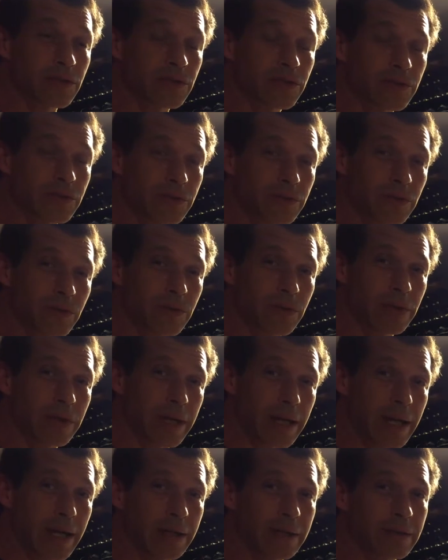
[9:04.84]
to
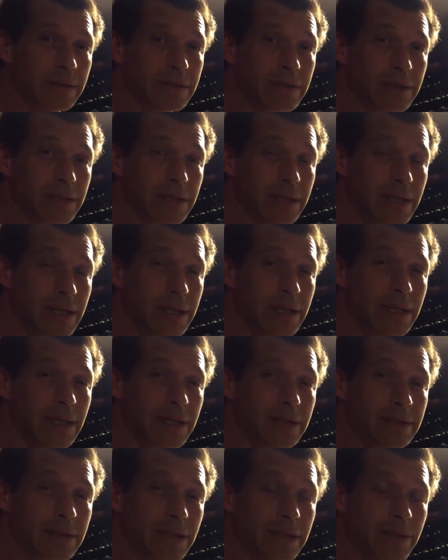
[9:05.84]
store energy.
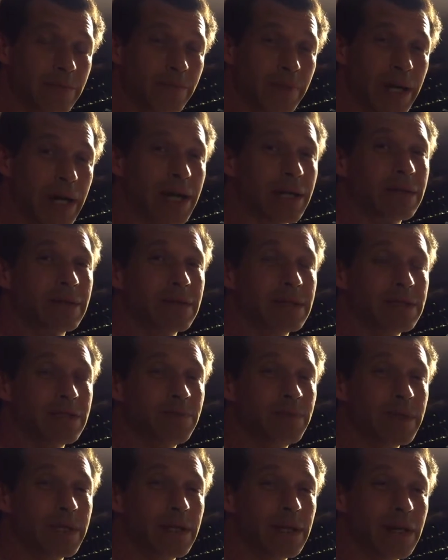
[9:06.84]
It's that the
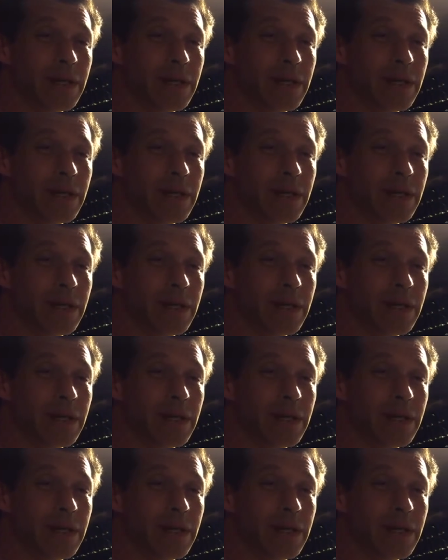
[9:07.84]
batteries